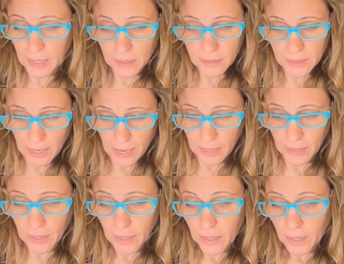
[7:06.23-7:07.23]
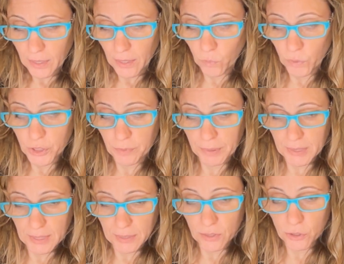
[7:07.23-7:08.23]
in a sign in which it
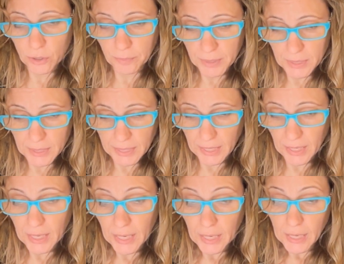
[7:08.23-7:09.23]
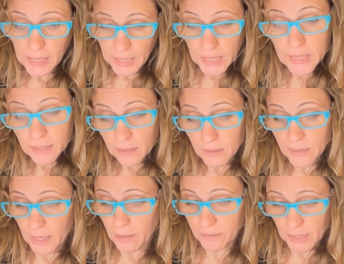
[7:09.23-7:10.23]
possesses triplicity is in a
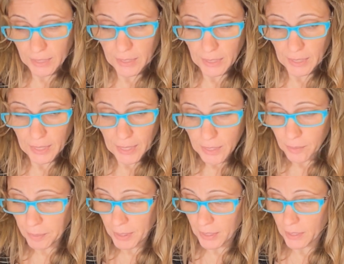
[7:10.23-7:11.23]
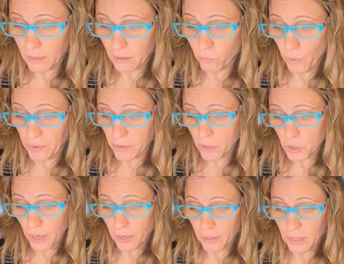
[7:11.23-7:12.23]
state of dignity, independent of whether the
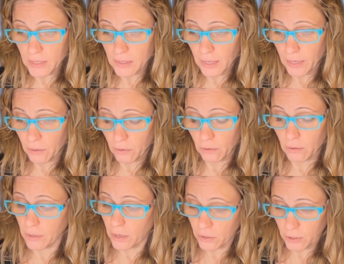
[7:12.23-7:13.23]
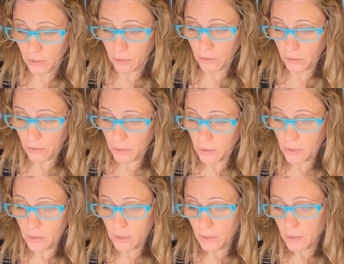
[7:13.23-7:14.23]
chart is diurnal or nocturnal.
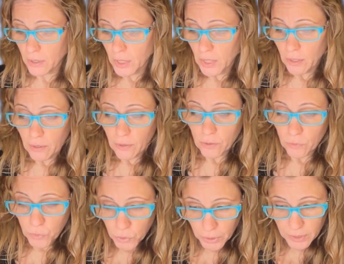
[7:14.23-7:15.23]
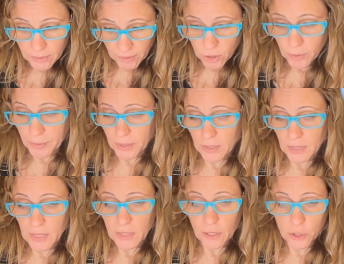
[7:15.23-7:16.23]
The rulers of the
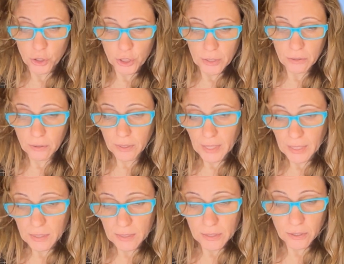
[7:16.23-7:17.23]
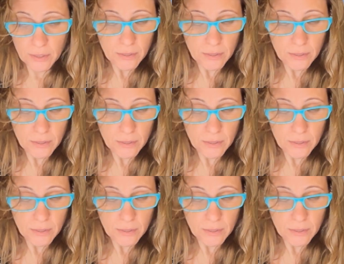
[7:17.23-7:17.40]
triplicities are generally considered